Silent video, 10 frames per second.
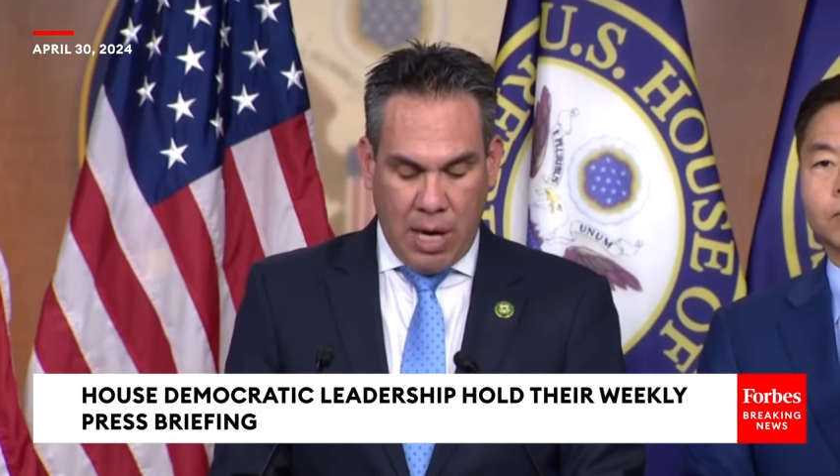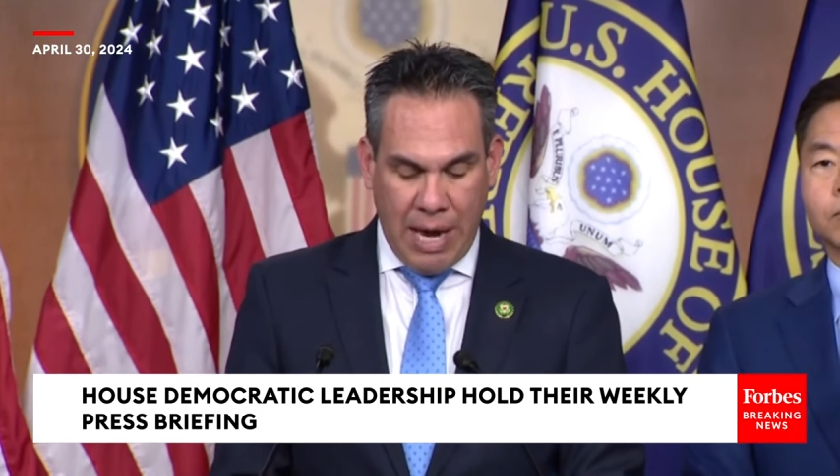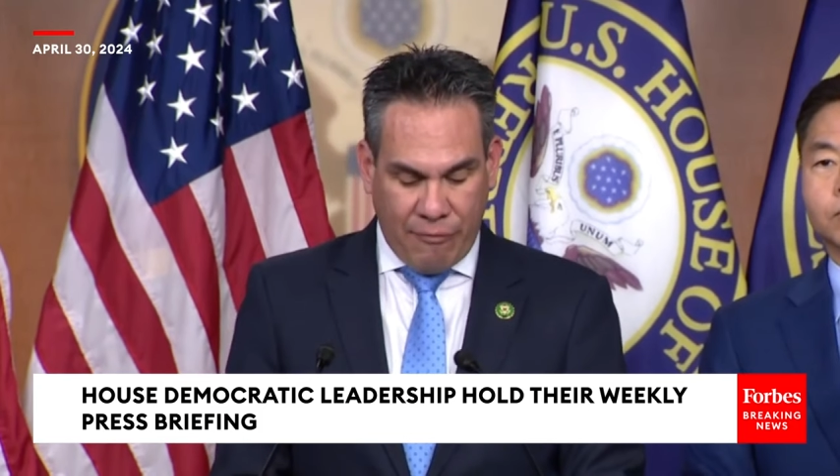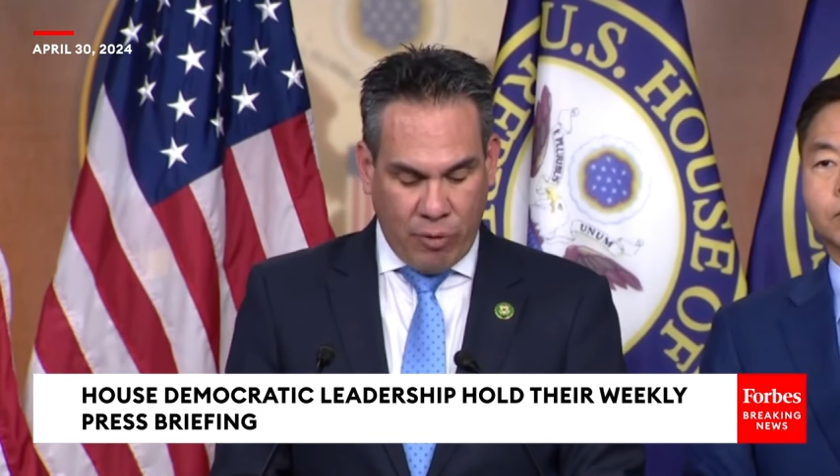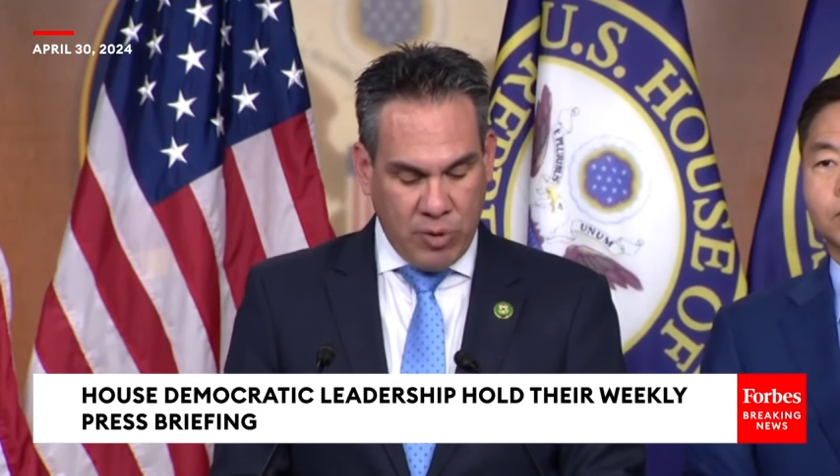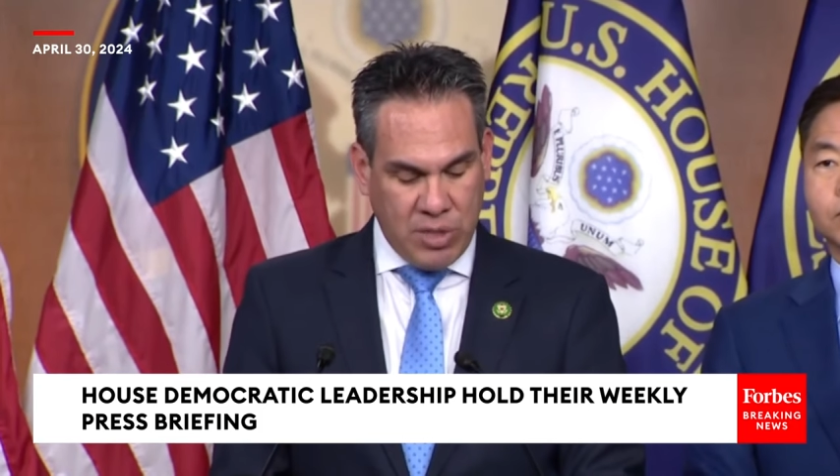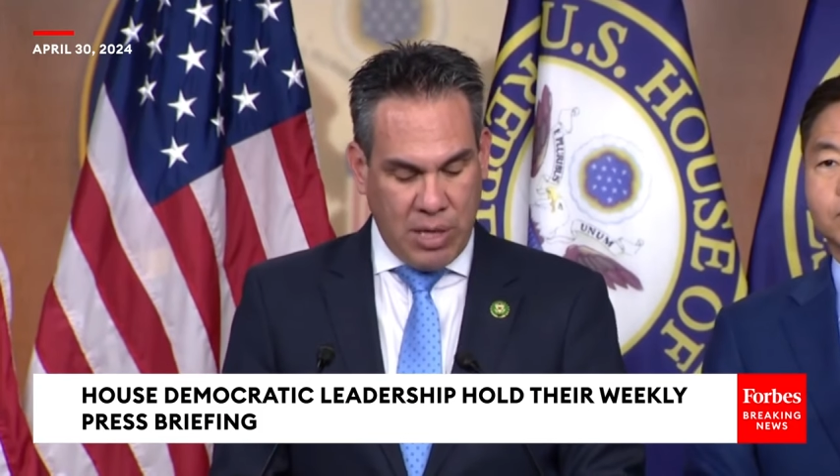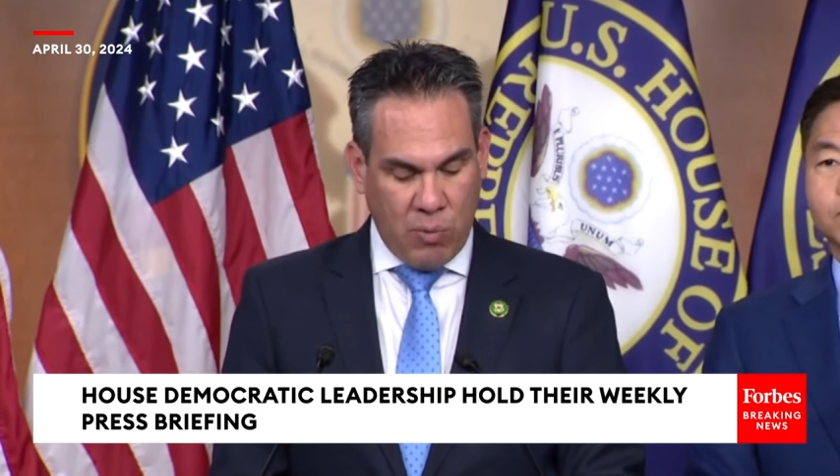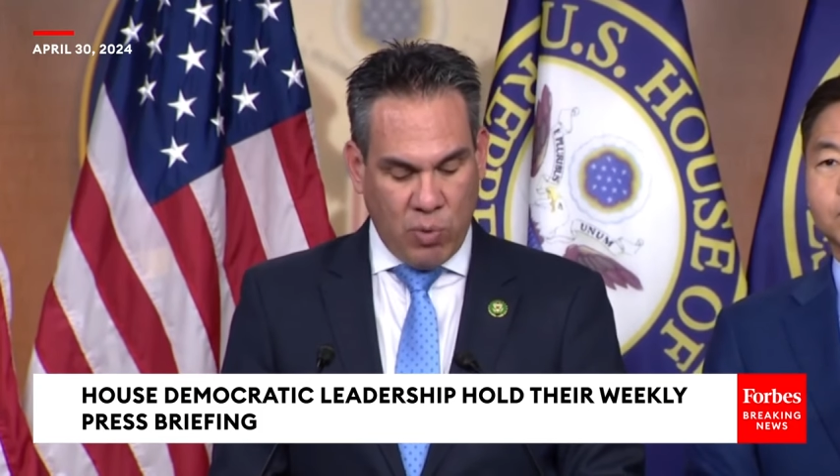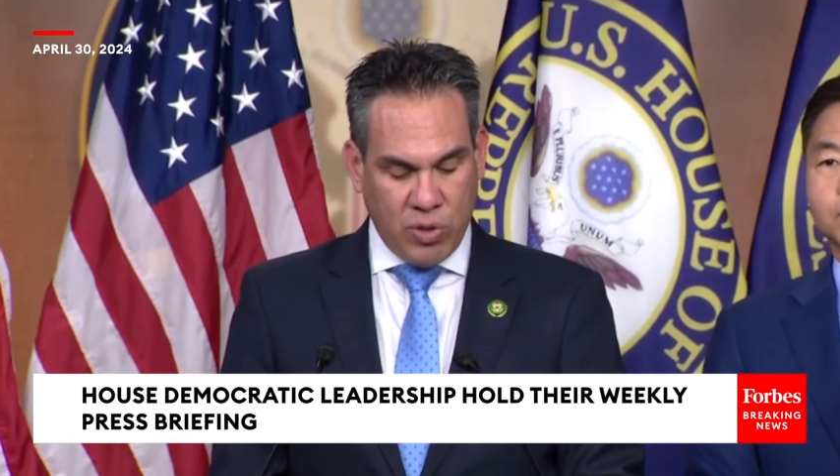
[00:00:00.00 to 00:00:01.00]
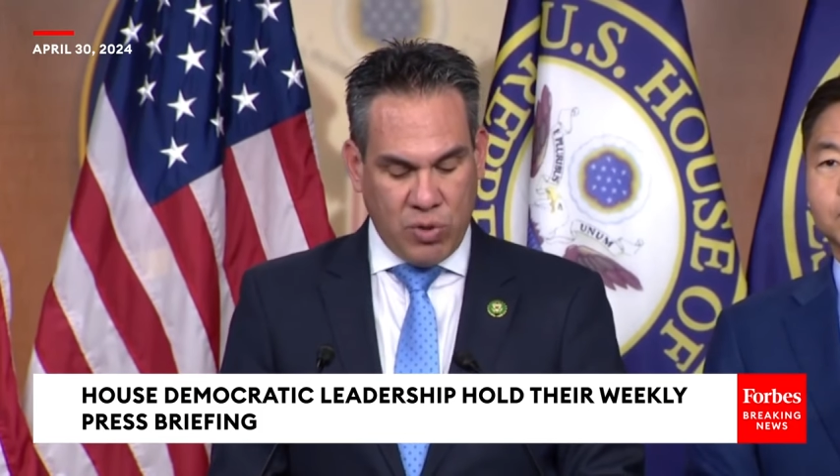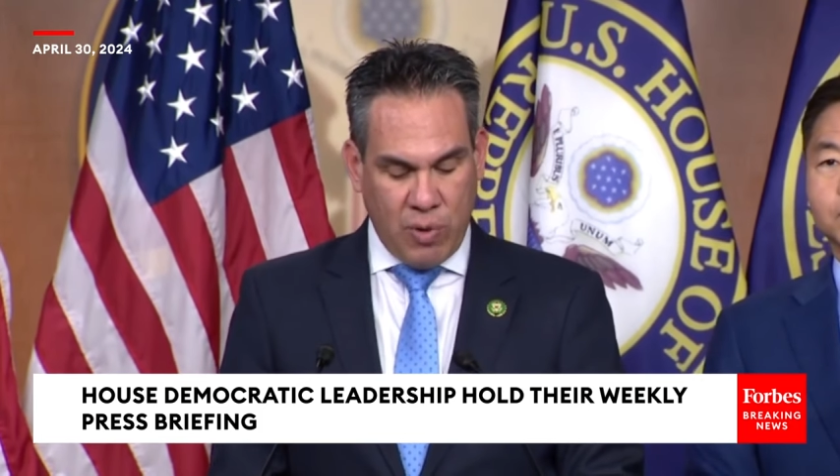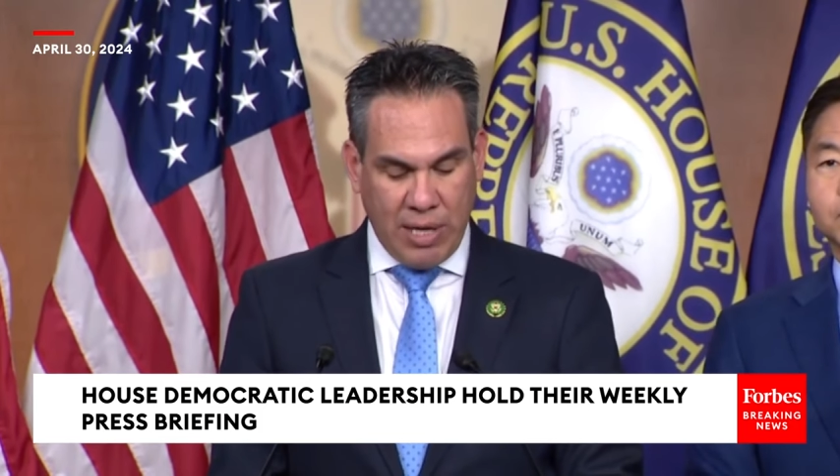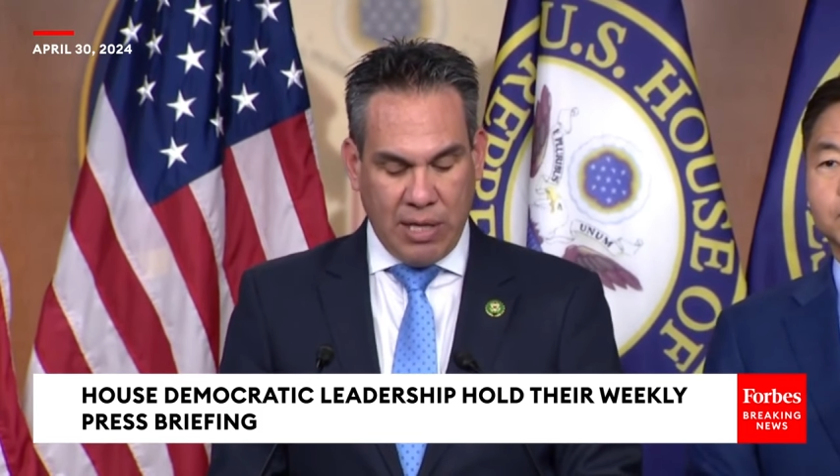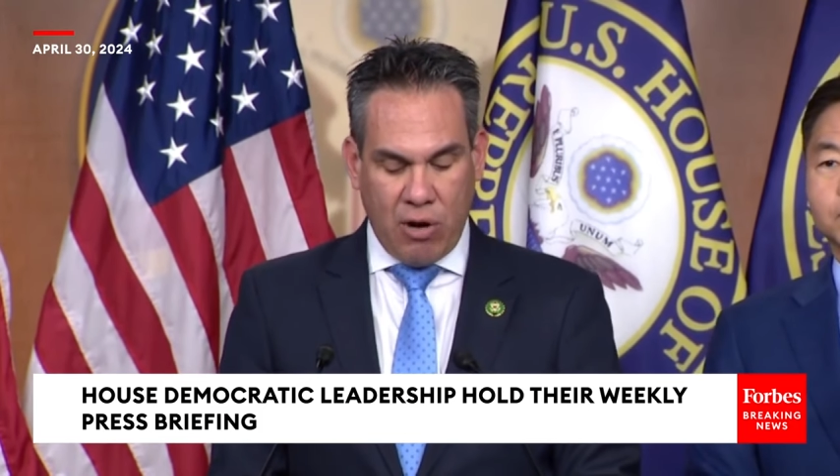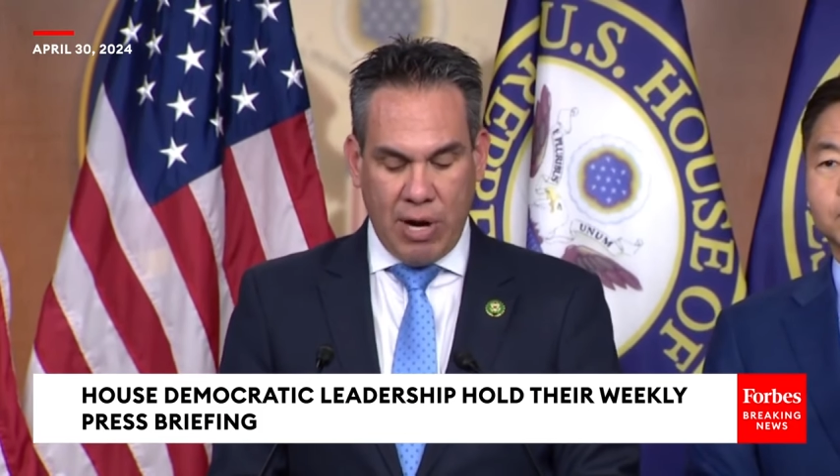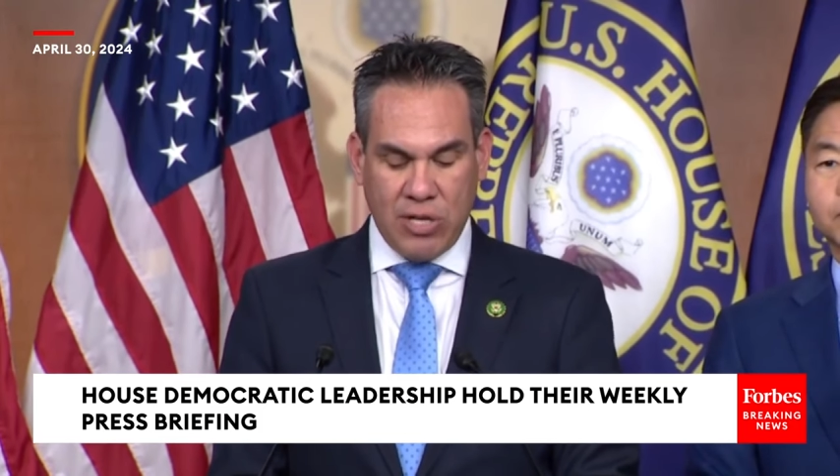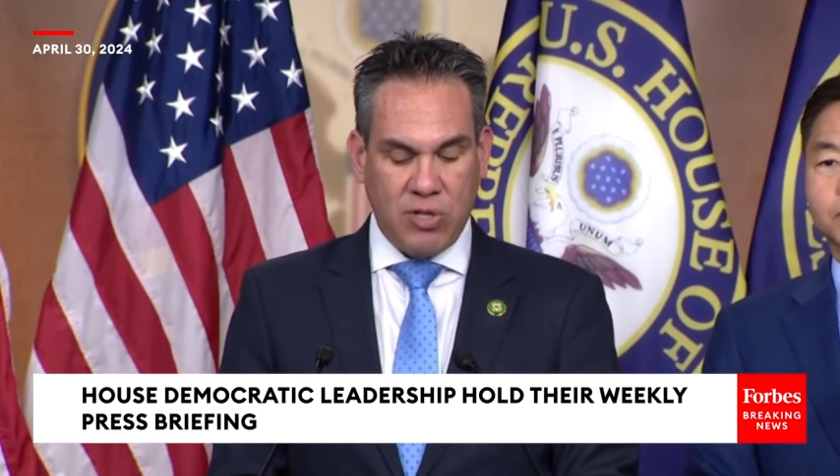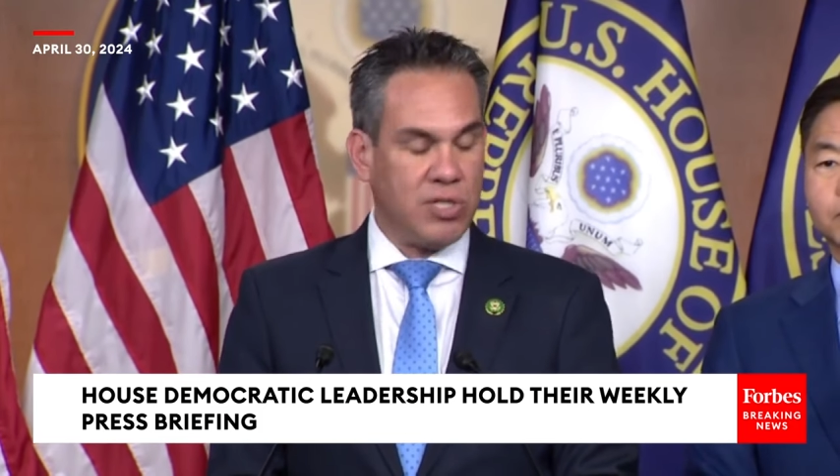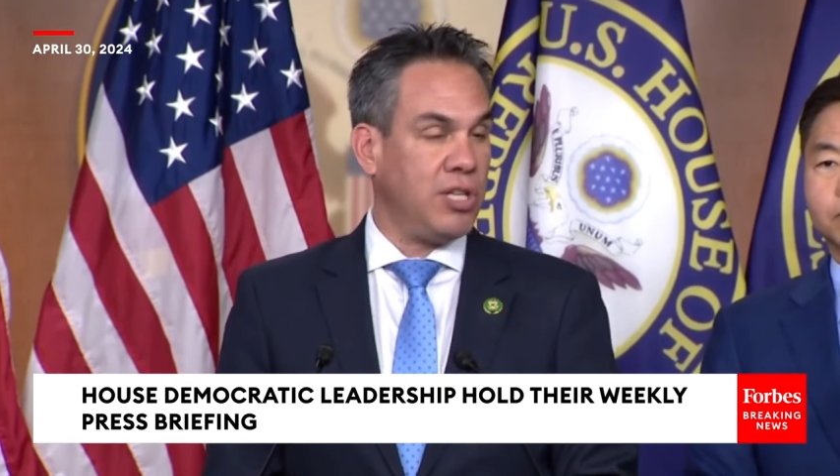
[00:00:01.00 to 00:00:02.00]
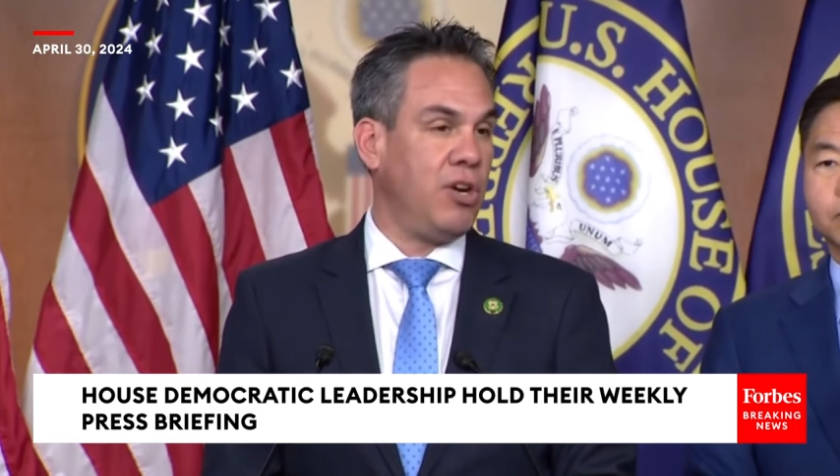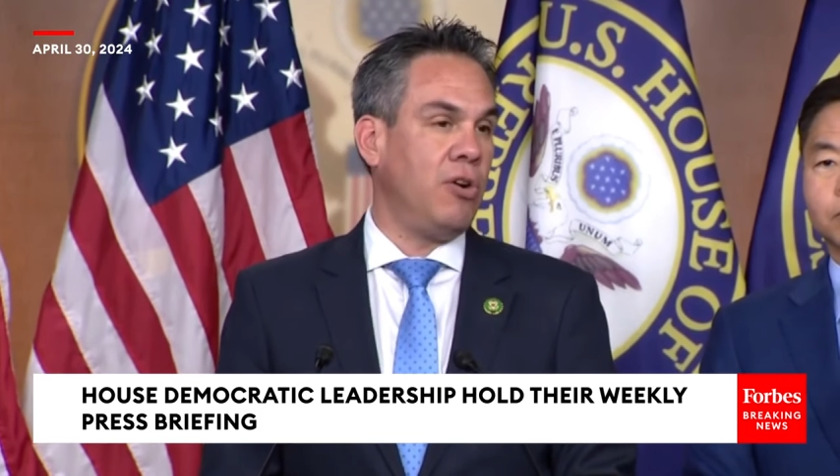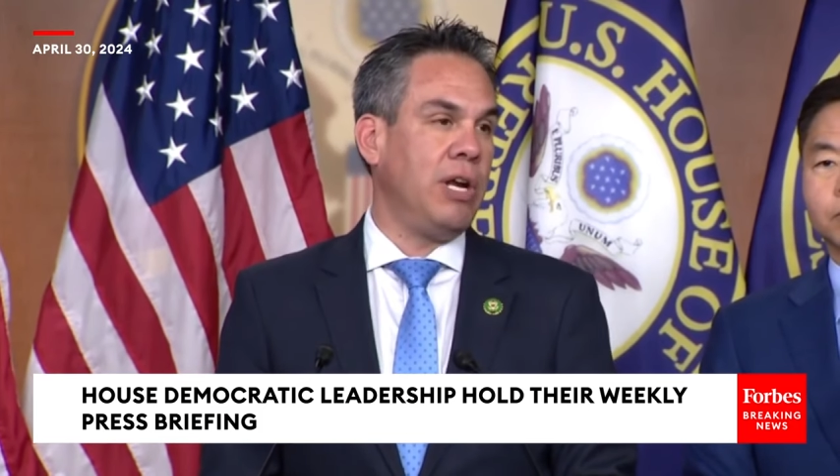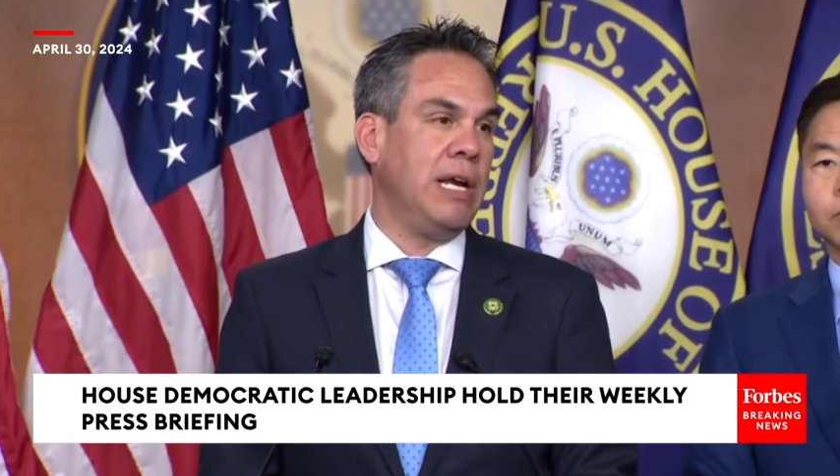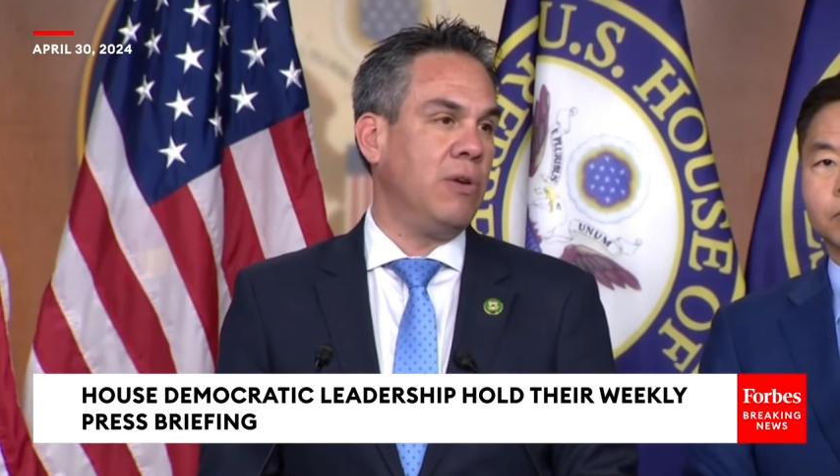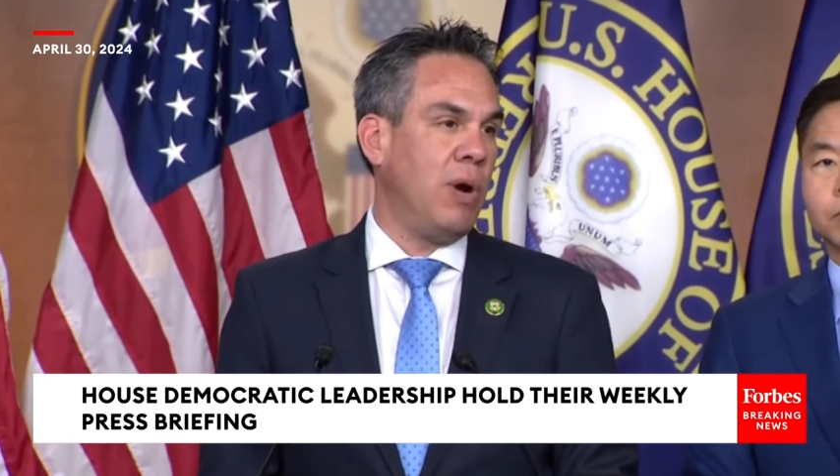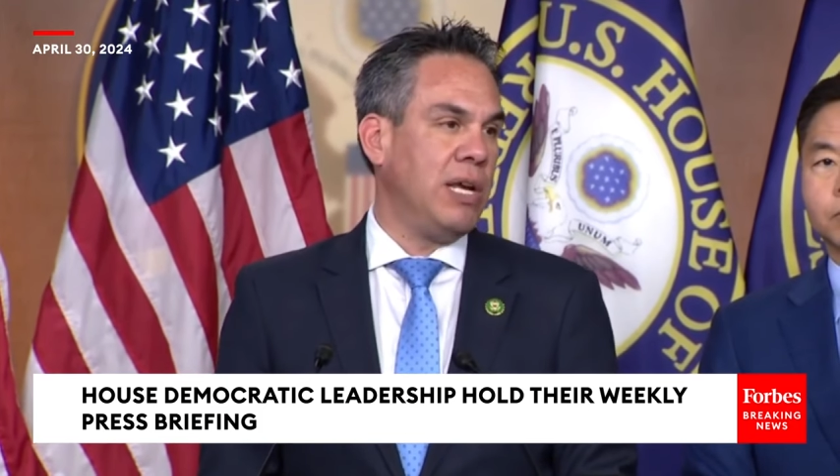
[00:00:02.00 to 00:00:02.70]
efforts that will strengthen our national security and